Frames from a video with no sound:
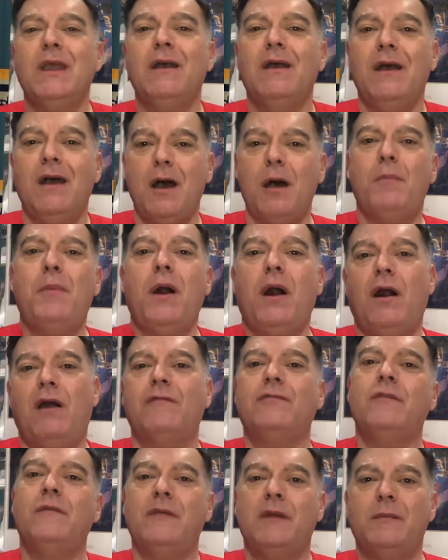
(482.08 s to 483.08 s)
apart
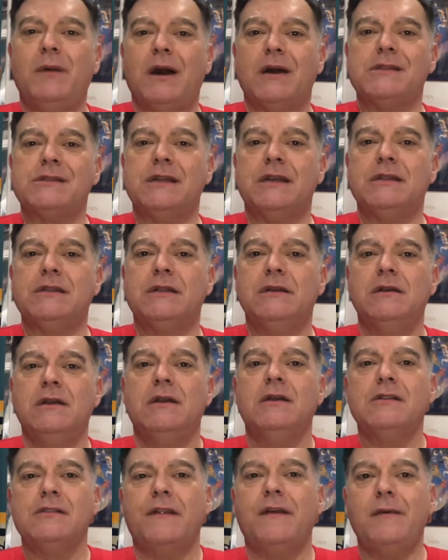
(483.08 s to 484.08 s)
from the buses.
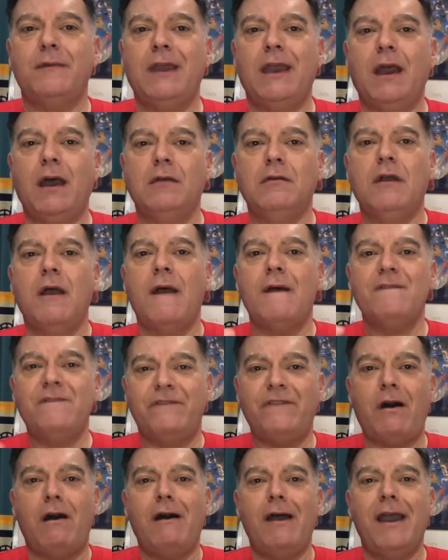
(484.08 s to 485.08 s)
So there we go,
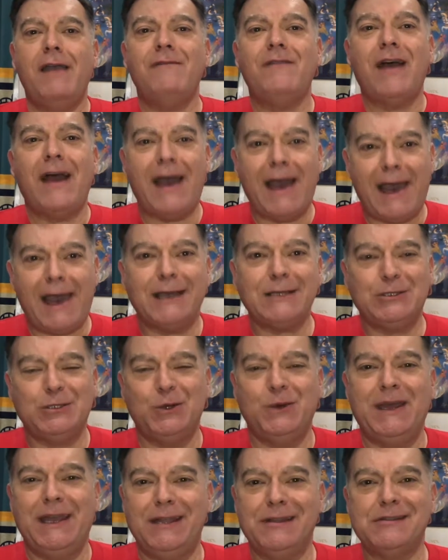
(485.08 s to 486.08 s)
5
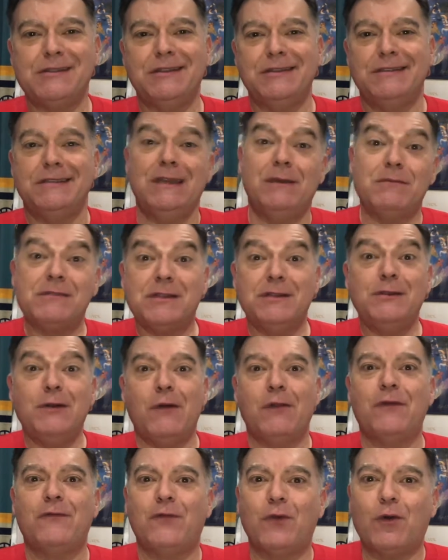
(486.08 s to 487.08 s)
actual hints and tips and
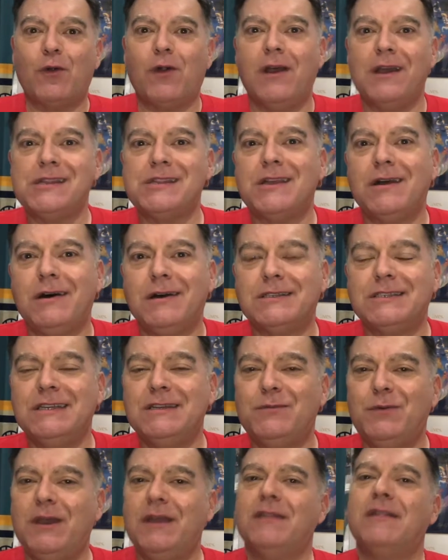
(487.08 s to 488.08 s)
not the 4 I started
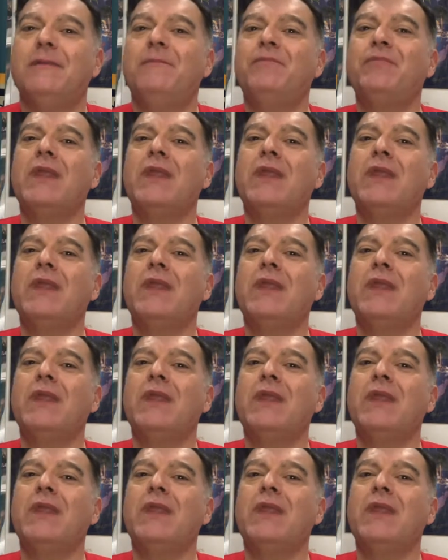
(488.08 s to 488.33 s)
with.